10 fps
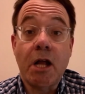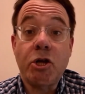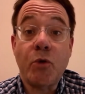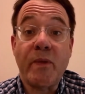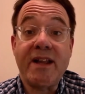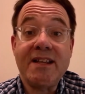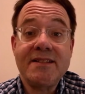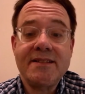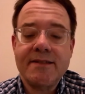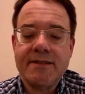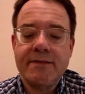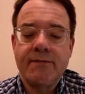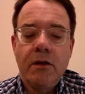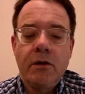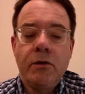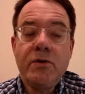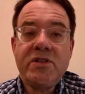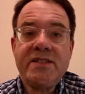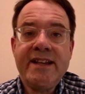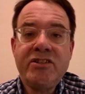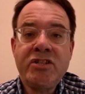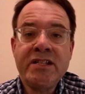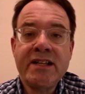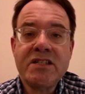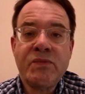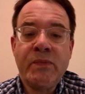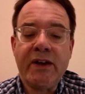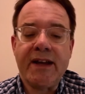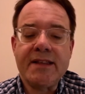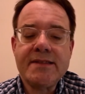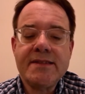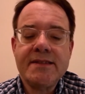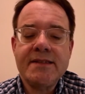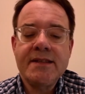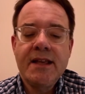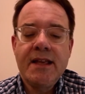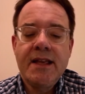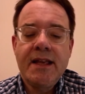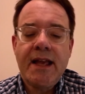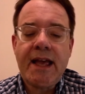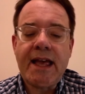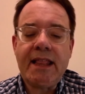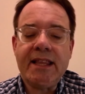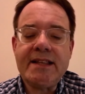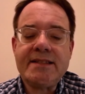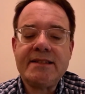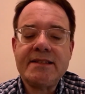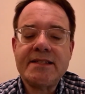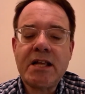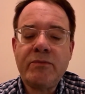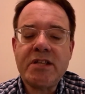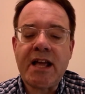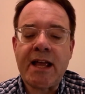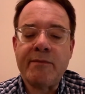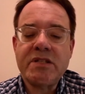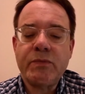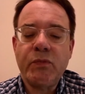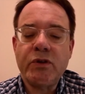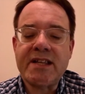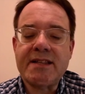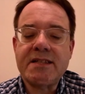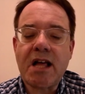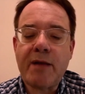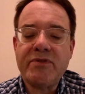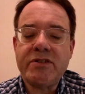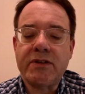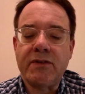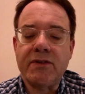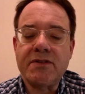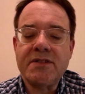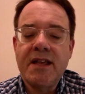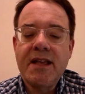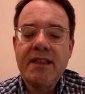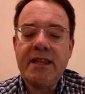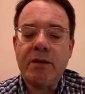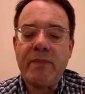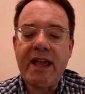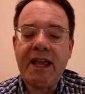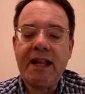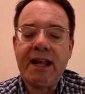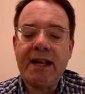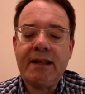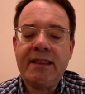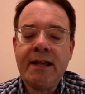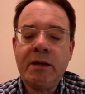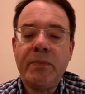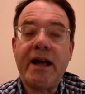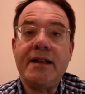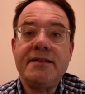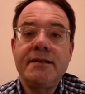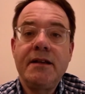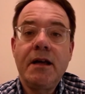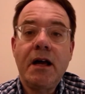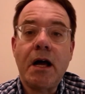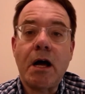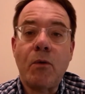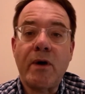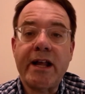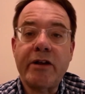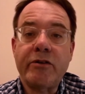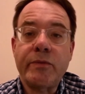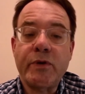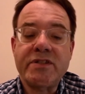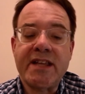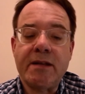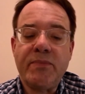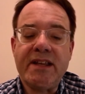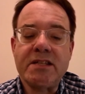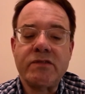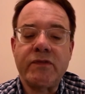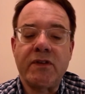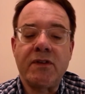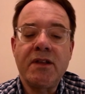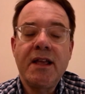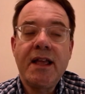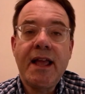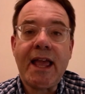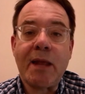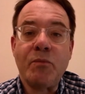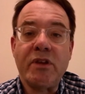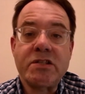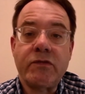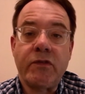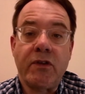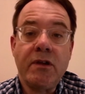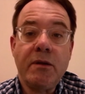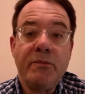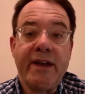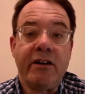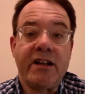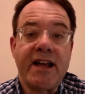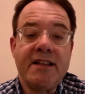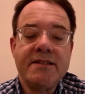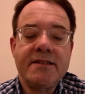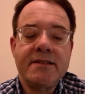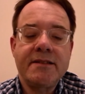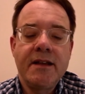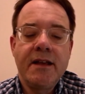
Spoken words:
Nobody's. Whose teaching experience at least sometimes presents obstacles that make it anything but a 100% peaceful and blissful paradise?